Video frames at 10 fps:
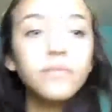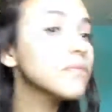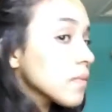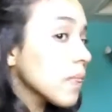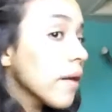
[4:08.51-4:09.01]

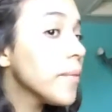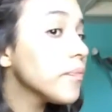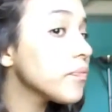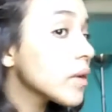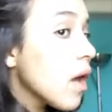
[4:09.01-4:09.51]
But as
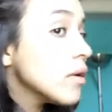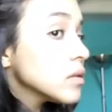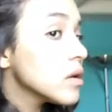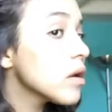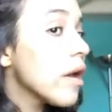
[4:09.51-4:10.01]
you can
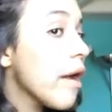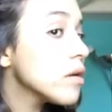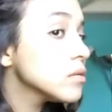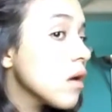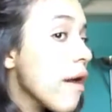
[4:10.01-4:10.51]
see
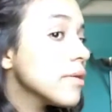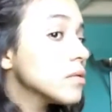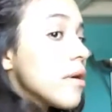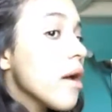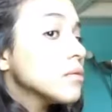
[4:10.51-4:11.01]
later
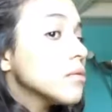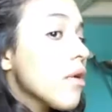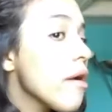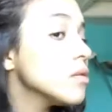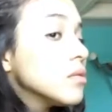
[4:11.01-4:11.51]
on,
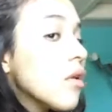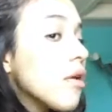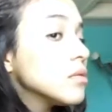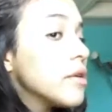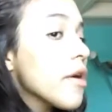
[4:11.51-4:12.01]
I did a
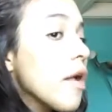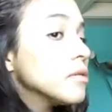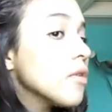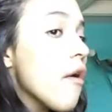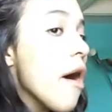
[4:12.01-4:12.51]
really poor
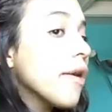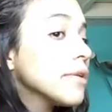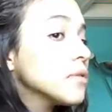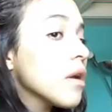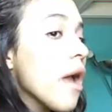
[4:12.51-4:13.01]
job of
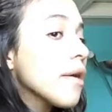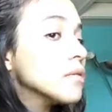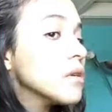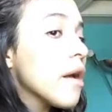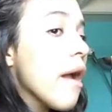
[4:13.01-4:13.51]
that because
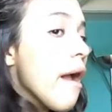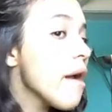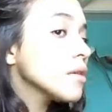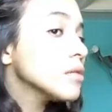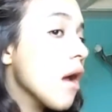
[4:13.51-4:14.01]
I
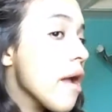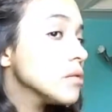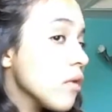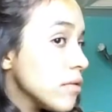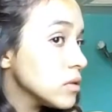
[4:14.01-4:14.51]
completely missed a
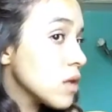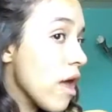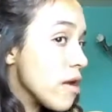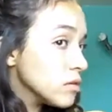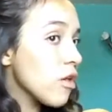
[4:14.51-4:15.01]
big
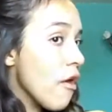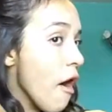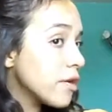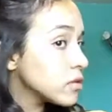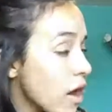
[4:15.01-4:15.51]
chunk
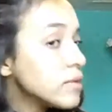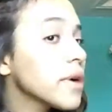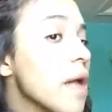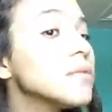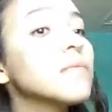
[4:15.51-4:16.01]
of
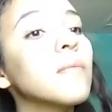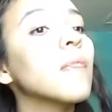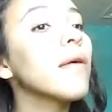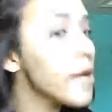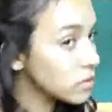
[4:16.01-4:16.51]
straight
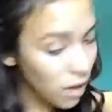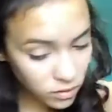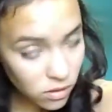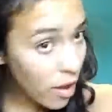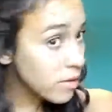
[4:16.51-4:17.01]
hair.
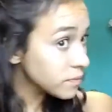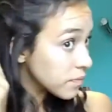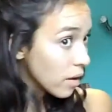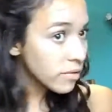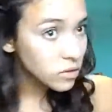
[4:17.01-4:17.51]

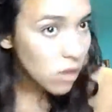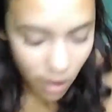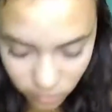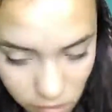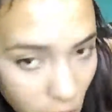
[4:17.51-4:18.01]
But
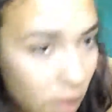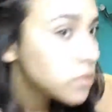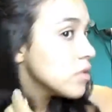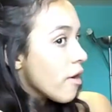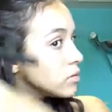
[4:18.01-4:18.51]

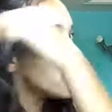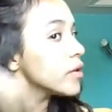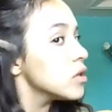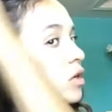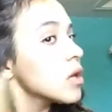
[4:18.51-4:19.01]
it's a really
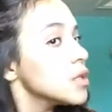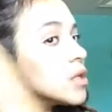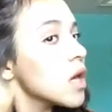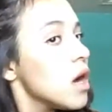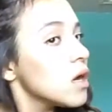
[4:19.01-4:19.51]
cute
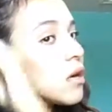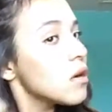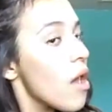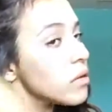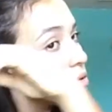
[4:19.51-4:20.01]
hairstyle that
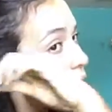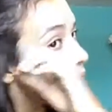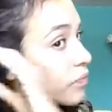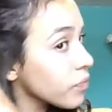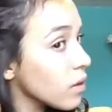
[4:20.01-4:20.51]
you could
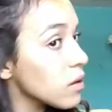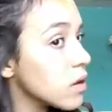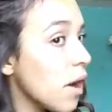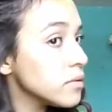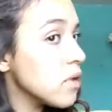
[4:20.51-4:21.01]
do
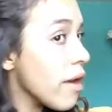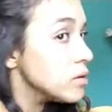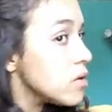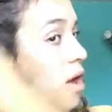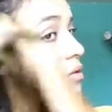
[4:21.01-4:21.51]
super
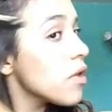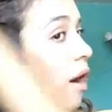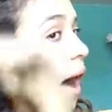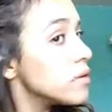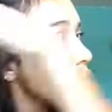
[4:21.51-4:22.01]

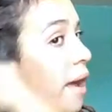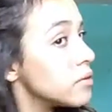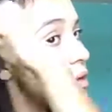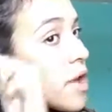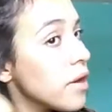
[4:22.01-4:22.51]
fast.
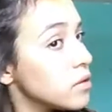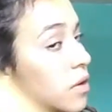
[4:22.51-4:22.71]
So yeah.